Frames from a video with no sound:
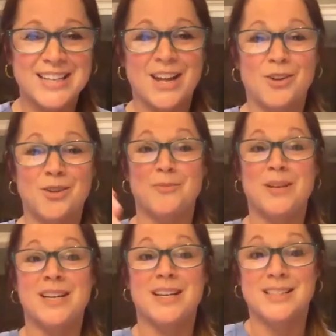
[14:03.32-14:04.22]
to help
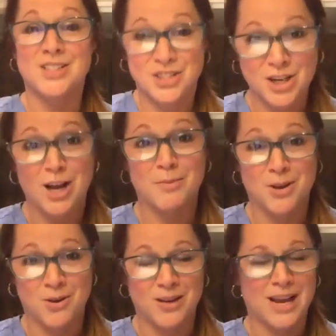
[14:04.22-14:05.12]
me stop
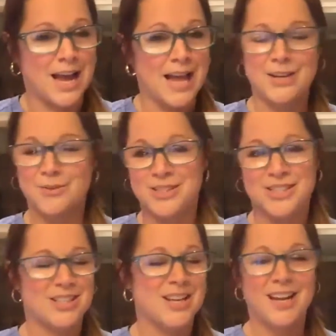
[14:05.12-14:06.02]
going.
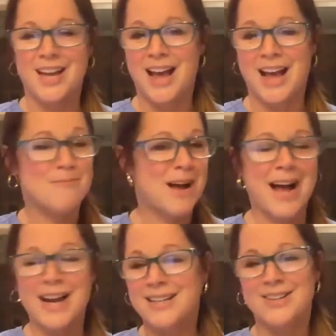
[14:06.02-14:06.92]

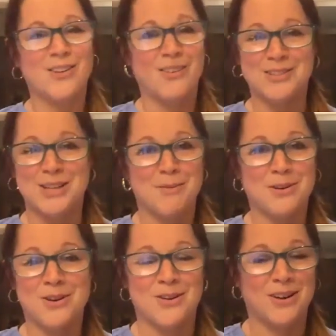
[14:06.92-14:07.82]
I didn't know if I was coming
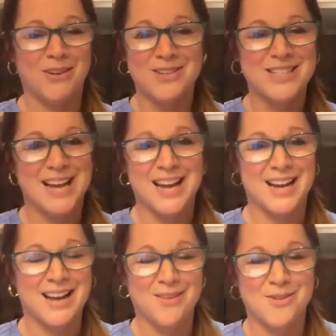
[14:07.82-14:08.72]
or going. Every
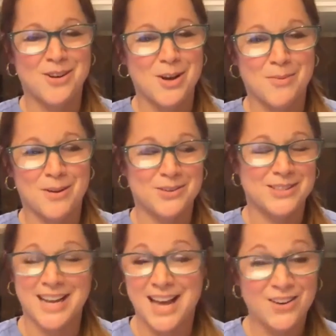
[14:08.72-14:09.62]
day I woke up, I was
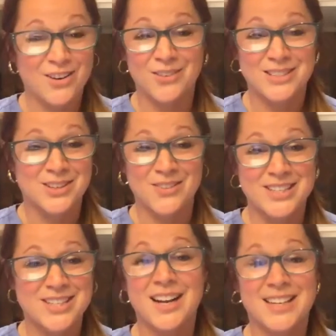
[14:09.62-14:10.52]
like, I don't know what's on the
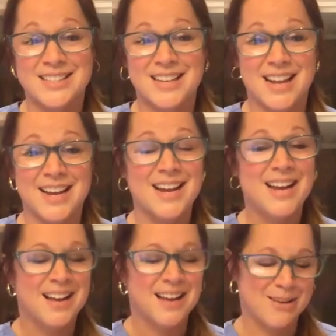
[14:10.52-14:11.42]
docket today.
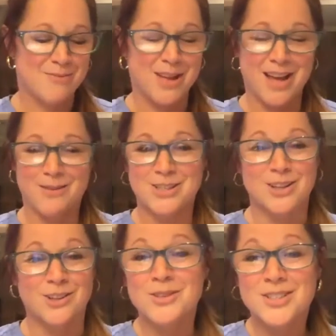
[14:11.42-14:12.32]
I was
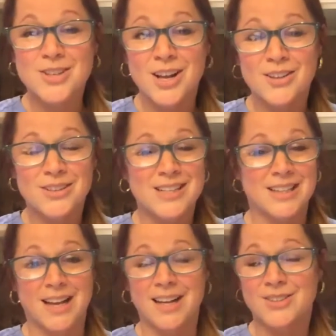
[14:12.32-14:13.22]
gluten intolerant,
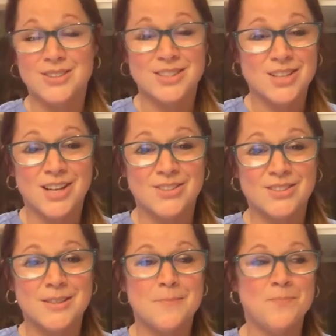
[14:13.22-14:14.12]
lactose
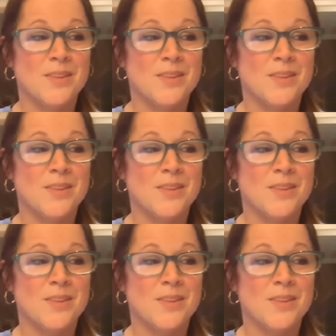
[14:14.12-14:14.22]
intolerant,